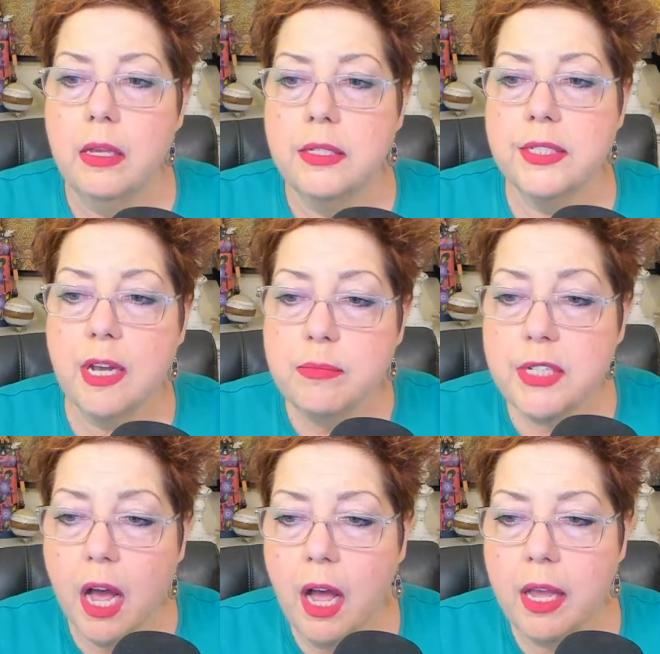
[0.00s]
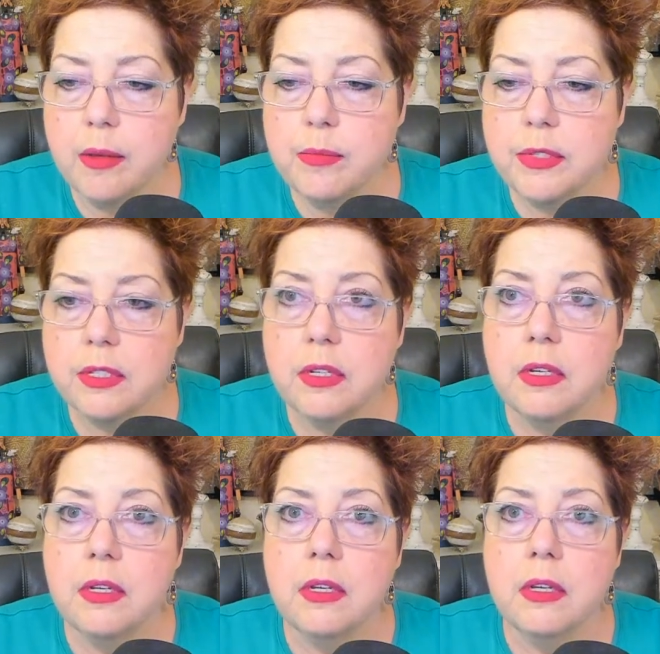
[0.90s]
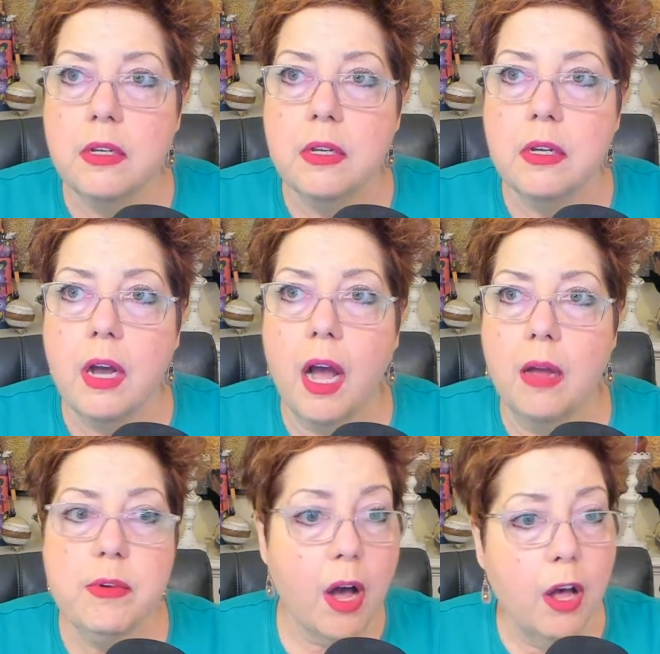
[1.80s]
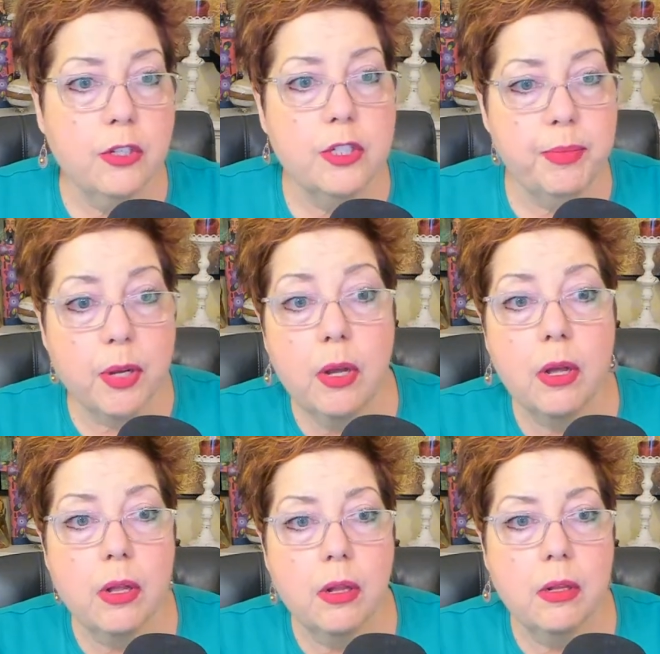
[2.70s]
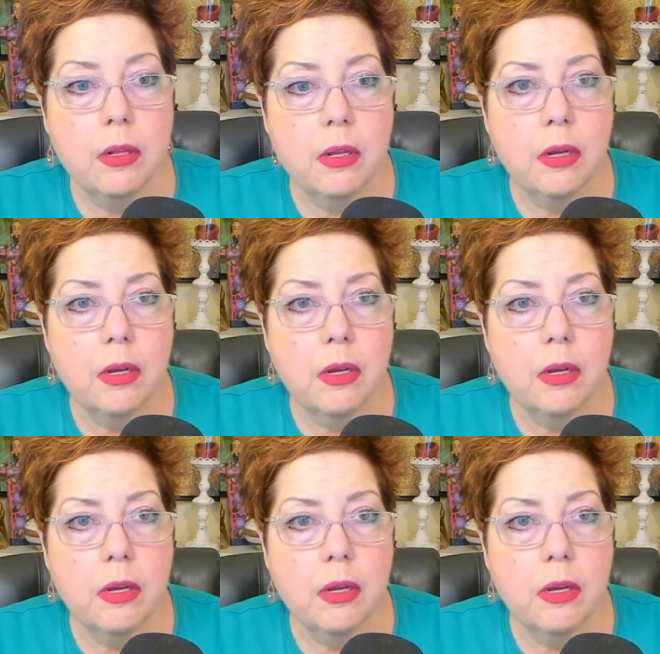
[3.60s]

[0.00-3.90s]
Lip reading: sometimes I'm called to pull